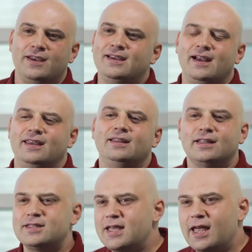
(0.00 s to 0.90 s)

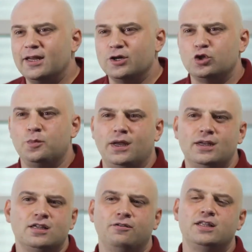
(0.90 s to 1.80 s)
finance,
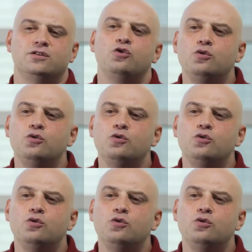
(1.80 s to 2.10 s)
marketing, or